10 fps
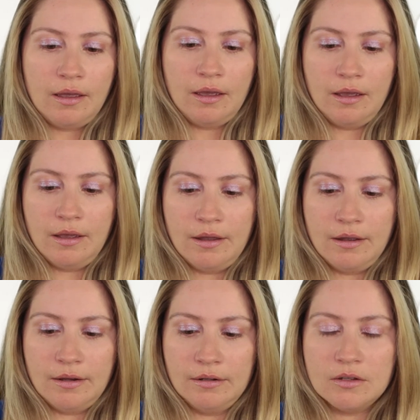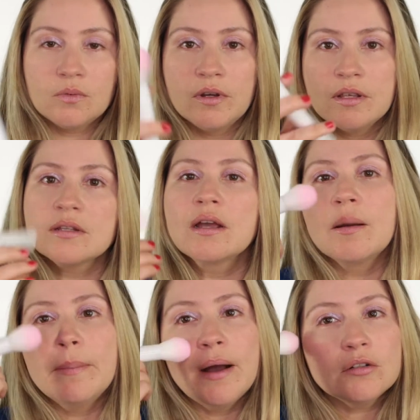And this one is like
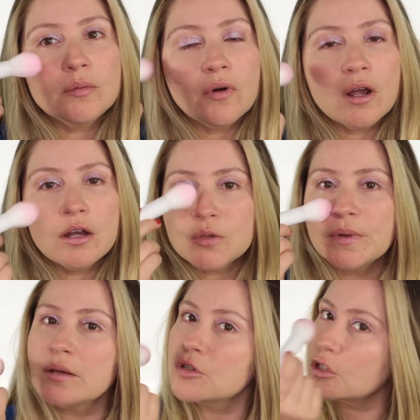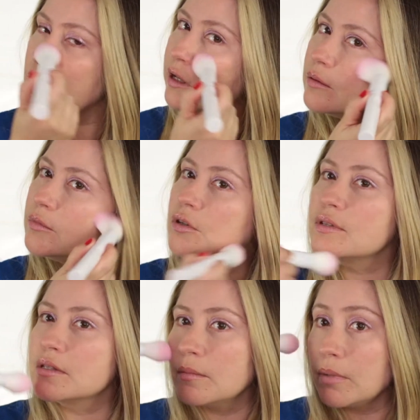a powder brush, but I'm sure it can be
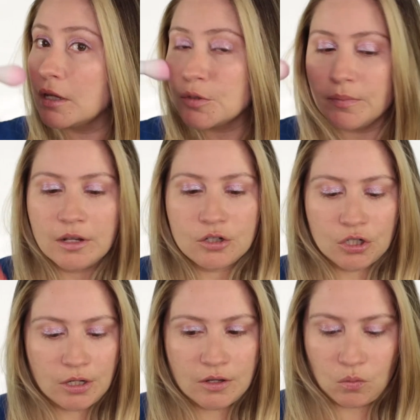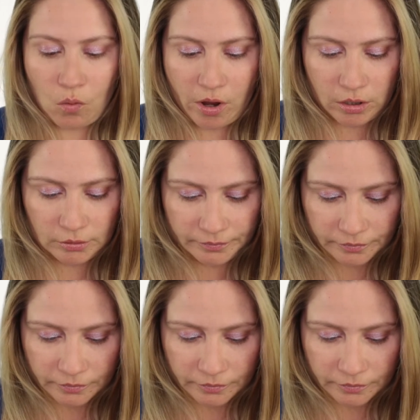used as a blush as well.